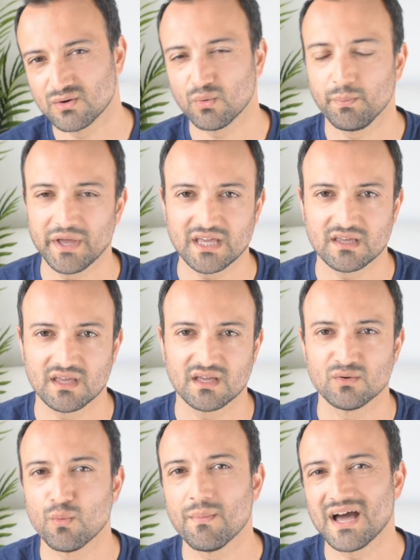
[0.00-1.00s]
or
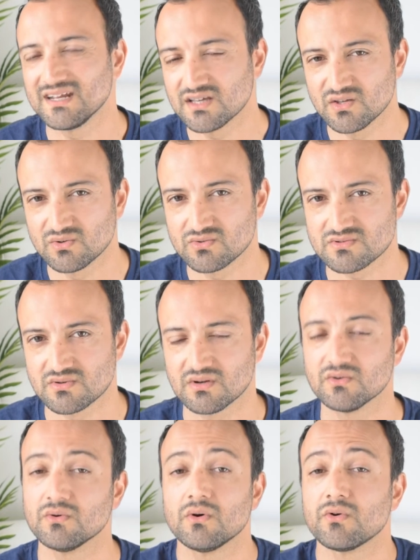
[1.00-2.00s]
picking or manicures
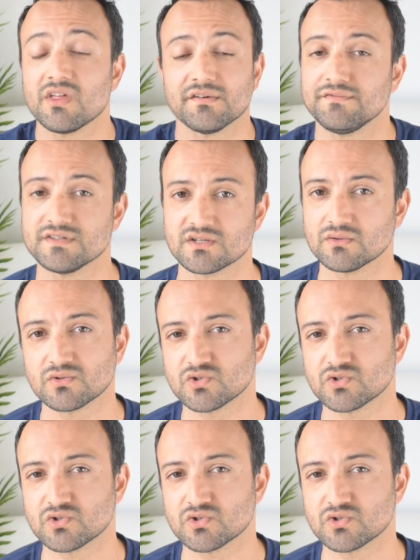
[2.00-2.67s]
or other physical